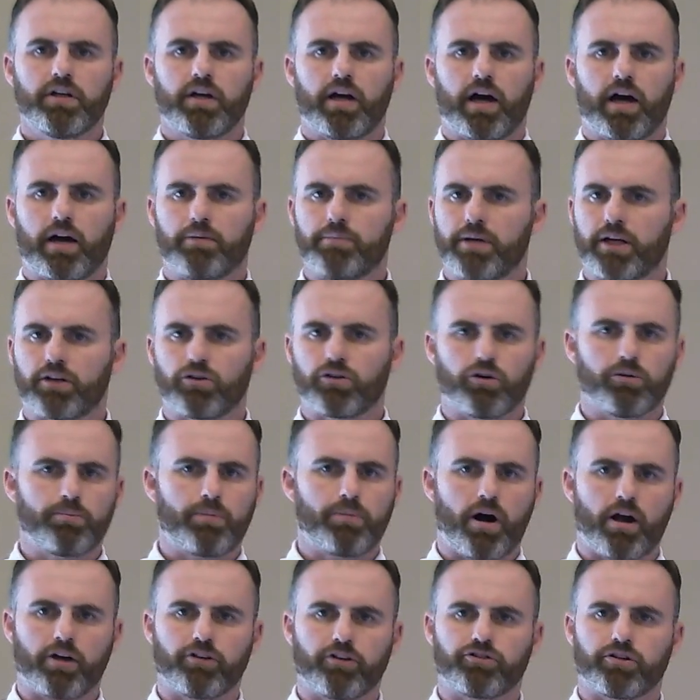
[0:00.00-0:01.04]
I make no
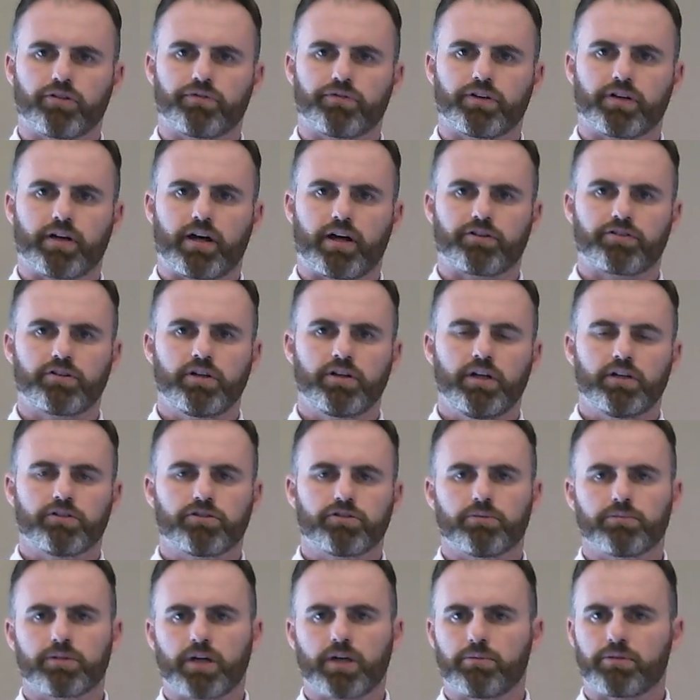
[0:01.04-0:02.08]
apology for that.
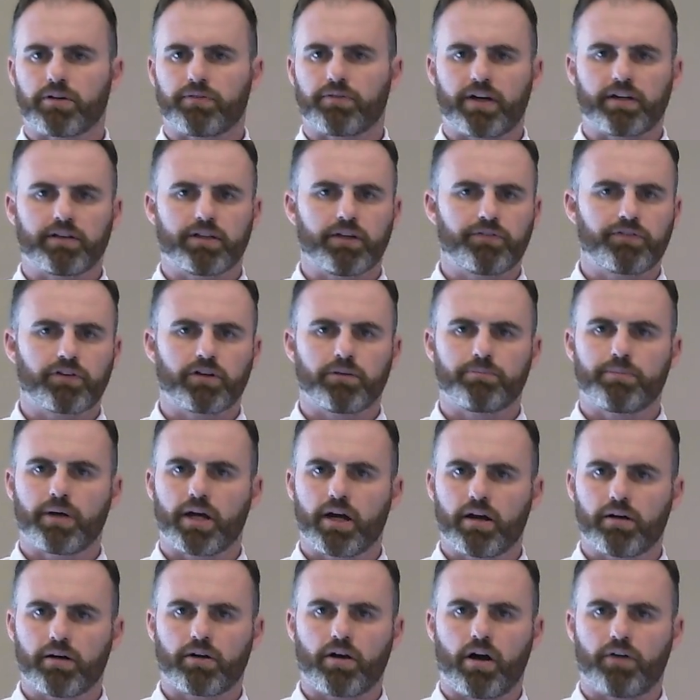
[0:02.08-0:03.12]
Sometimes I've had difficult
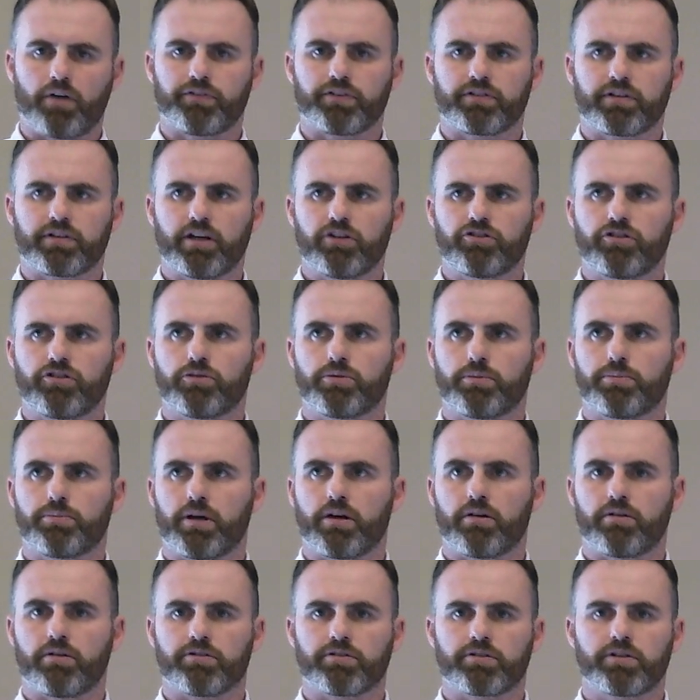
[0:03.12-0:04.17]
conversations with
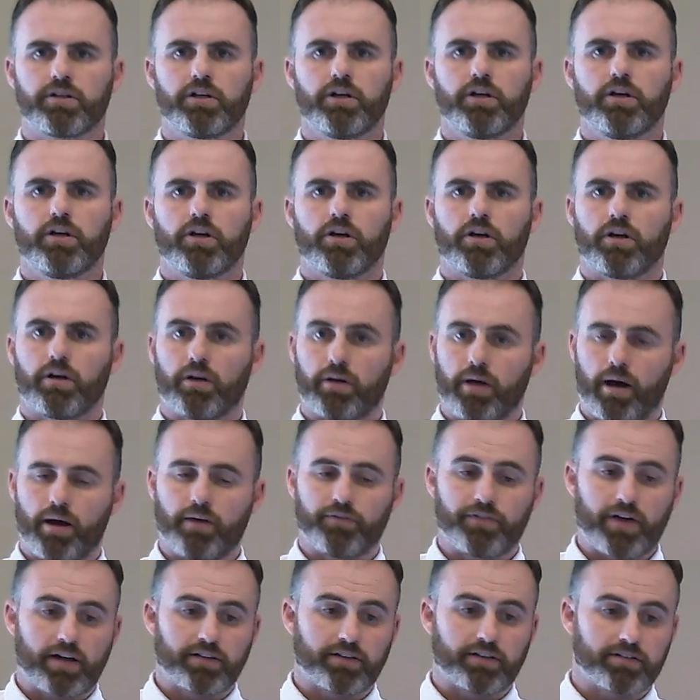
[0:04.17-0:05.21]
parents. I've
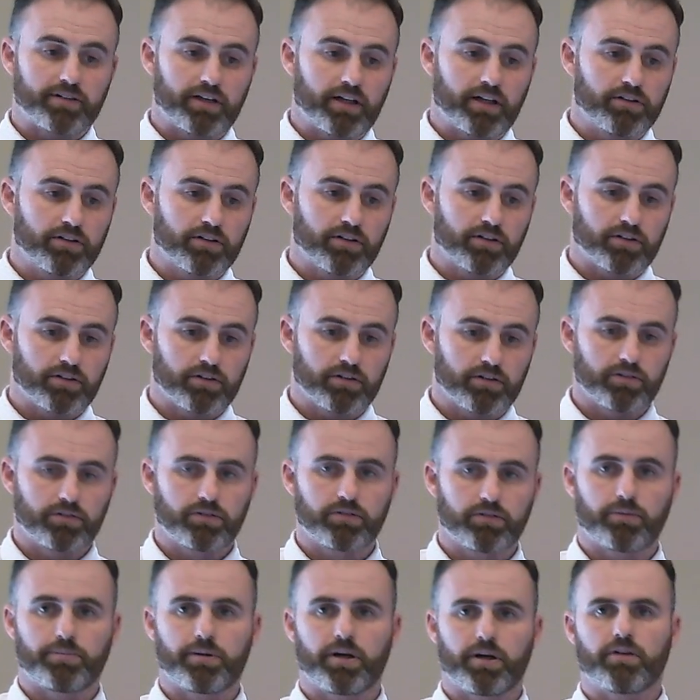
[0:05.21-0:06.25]
had to say to
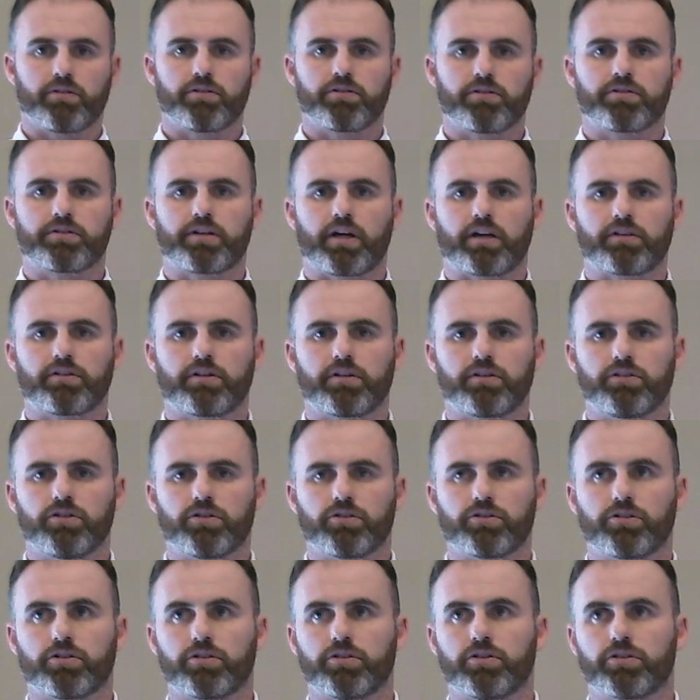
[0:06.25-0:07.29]
the parents that, you know,
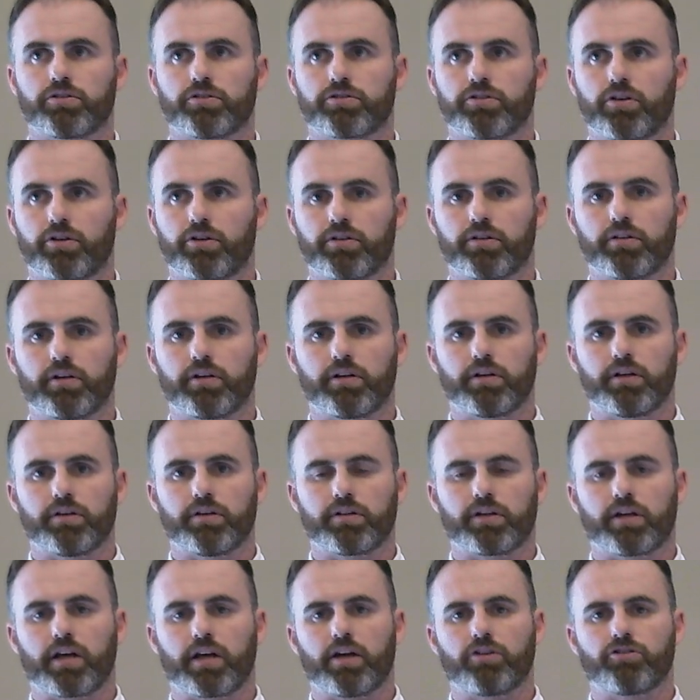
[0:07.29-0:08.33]
your son is
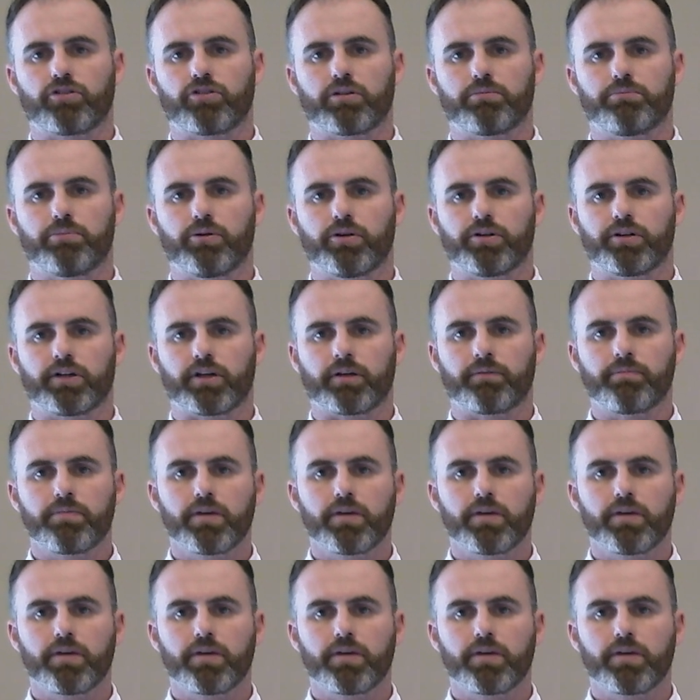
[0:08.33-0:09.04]
engaging in bullying.